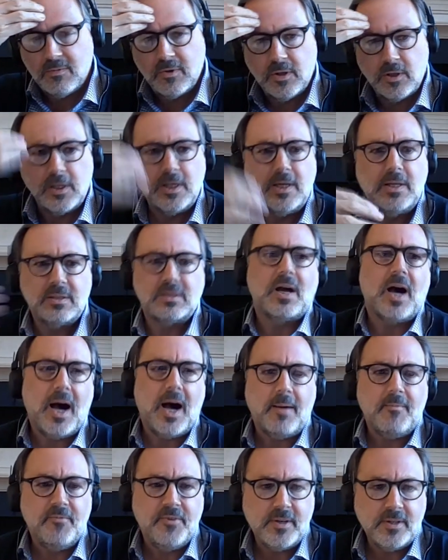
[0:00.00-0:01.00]
the least
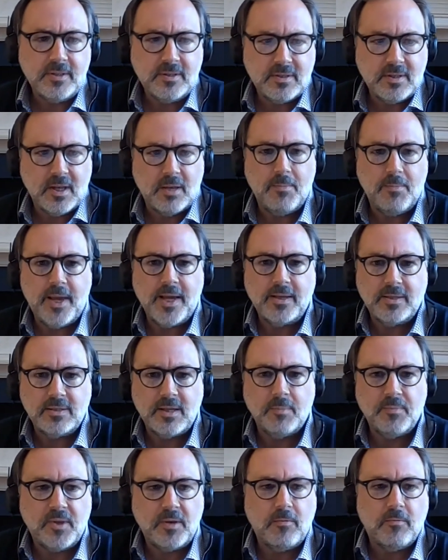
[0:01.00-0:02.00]
obvious can make
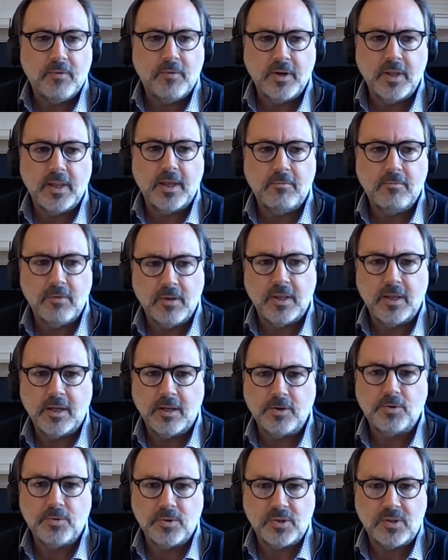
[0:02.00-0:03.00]
something really, really
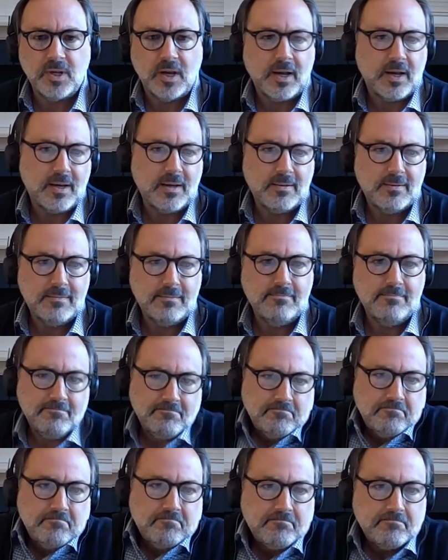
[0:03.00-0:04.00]
interesting.
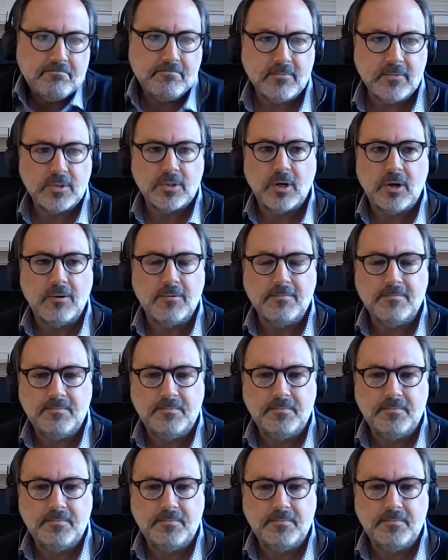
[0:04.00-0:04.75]
So.